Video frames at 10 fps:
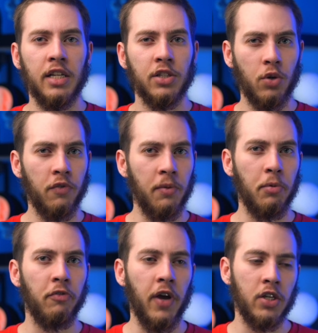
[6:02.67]
any sort of
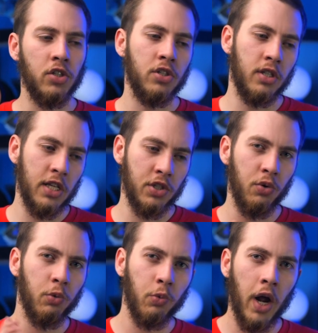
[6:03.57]
imperfections unless
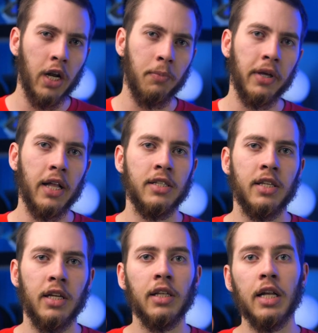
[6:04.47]
you're right up
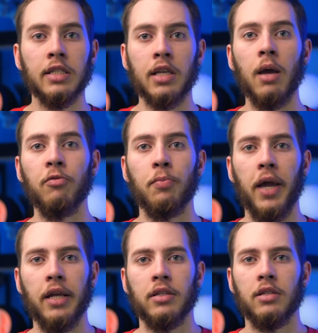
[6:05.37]
against it, it's time for
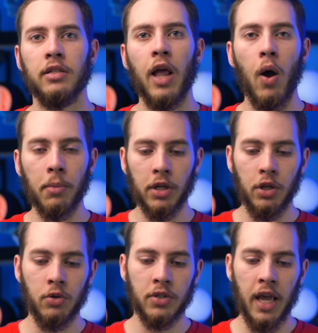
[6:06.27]
paint. Now I'm going to
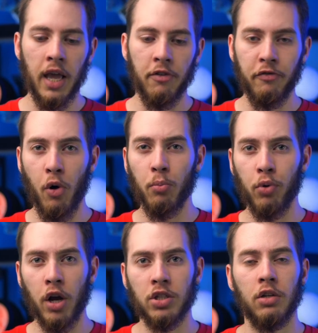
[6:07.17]
use a foam
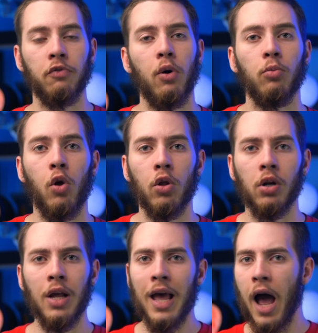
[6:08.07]
brush and foam
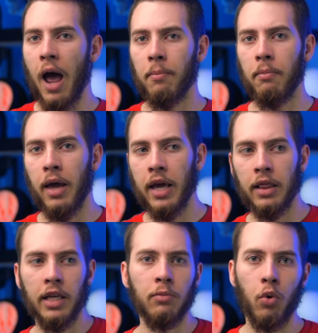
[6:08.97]
roller. I may
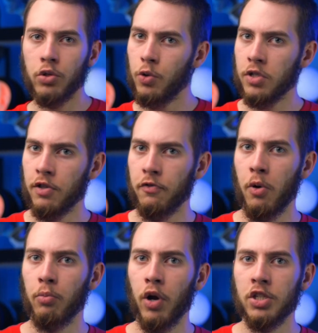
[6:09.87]
lean more towards the
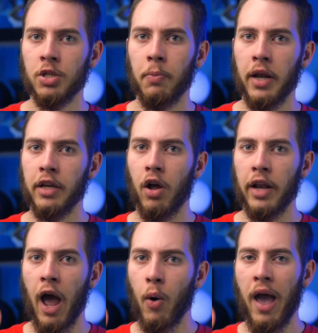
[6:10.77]
foam brush depending
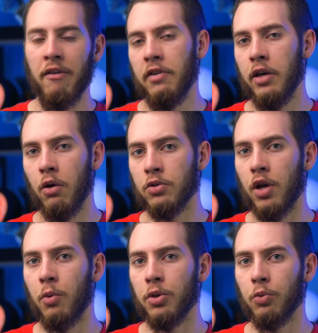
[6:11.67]
on how heavy it goes
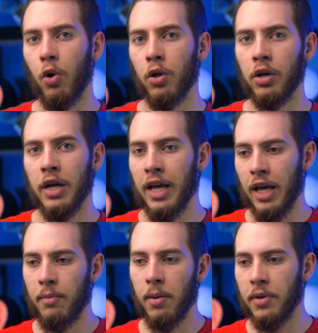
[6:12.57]
on with the roller.
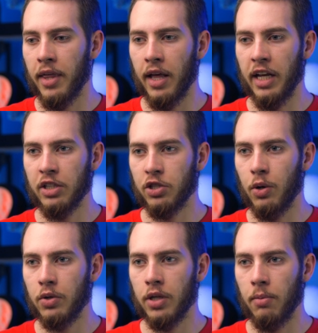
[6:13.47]
It may be that it
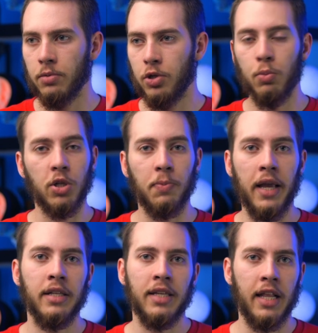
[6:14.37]
soaks up too much
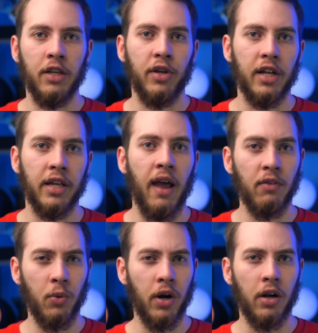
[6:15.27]
paint and you get it
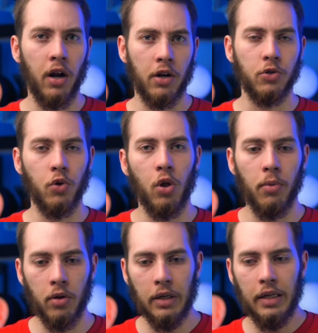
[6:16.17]
everywhere,
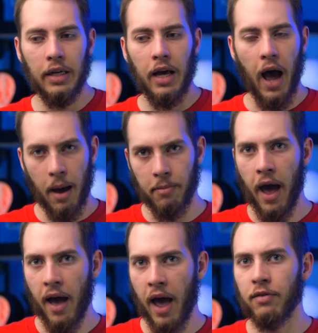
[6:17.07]
uncontrollable. I'm
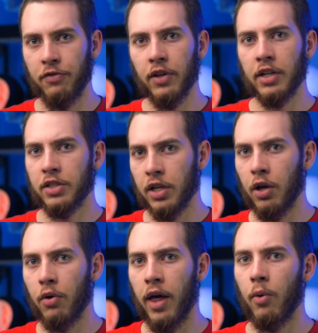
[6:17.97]
ha I have a feeling it's
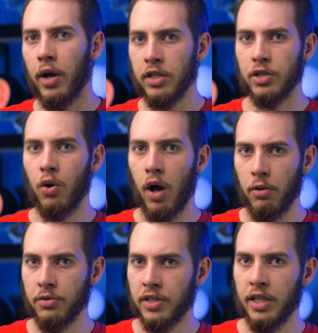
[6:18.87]
going to go that way, so
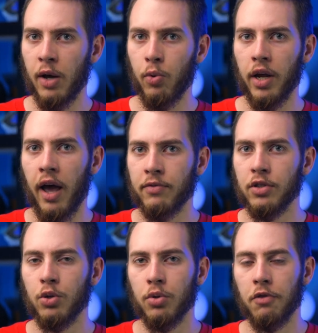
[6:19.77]
I'll see what I have
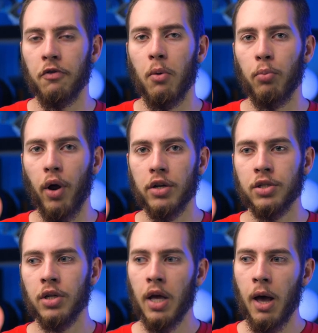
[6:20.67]
to do with the foam
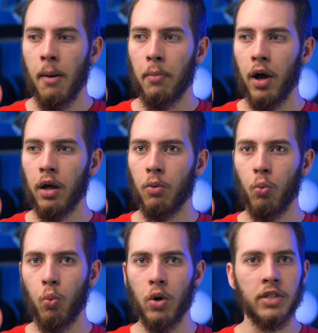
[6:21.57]
brush. But
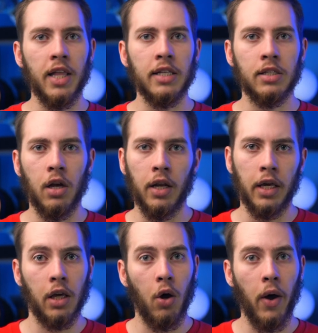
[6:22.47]
once that's done, I
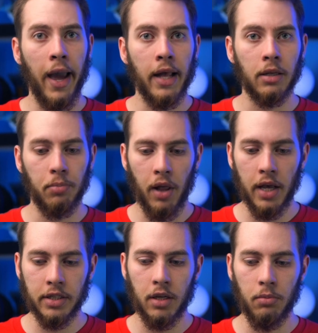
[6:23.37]
can go ahead and
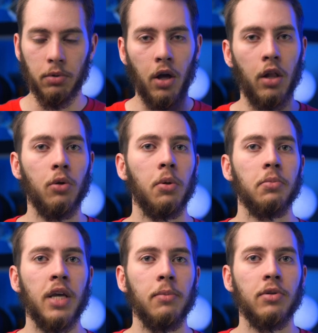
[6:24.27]
apply some
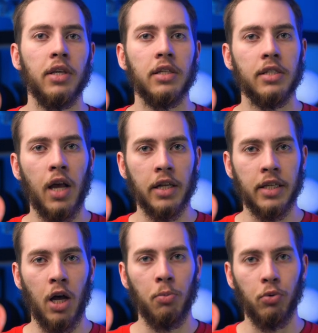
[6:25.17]
aluminum tape to the inside
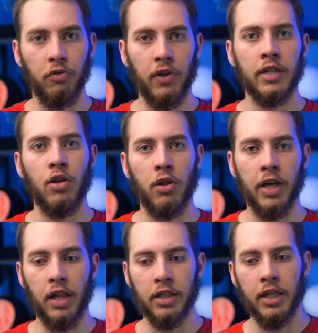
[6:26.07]
to help reflect all
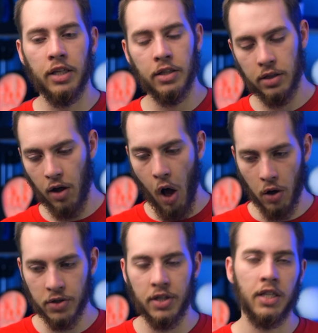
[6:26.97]
the L E Ds.
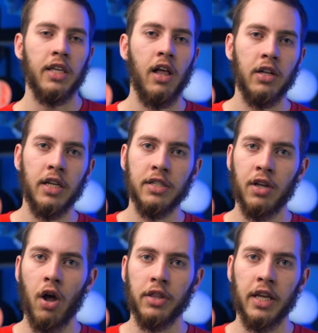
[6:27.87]
I'll stick the L E
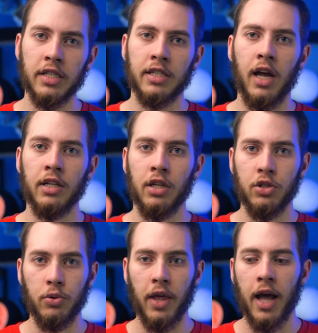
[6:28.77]
Ds on the inside
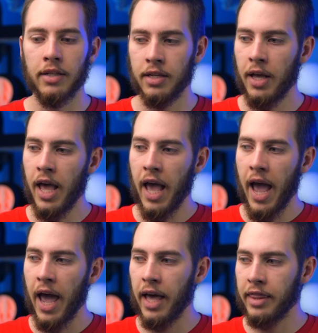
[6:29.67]
to that,
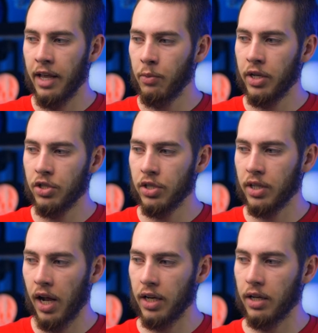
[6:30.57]
and then we can
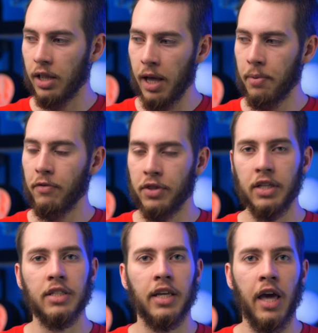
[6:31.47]
just kind of clamp
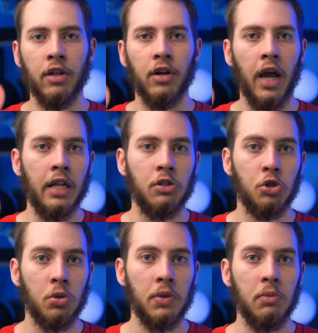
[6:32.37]
everything together and it
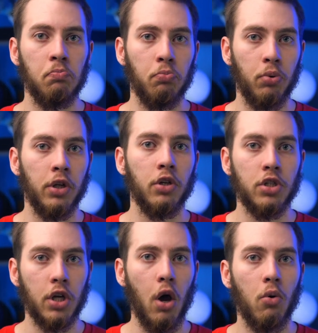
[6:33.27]
should be pretty
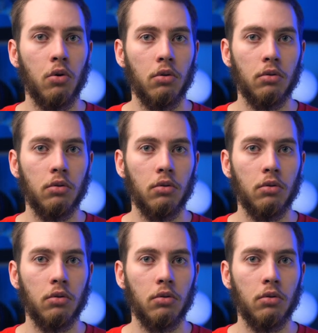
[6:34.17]
good to go.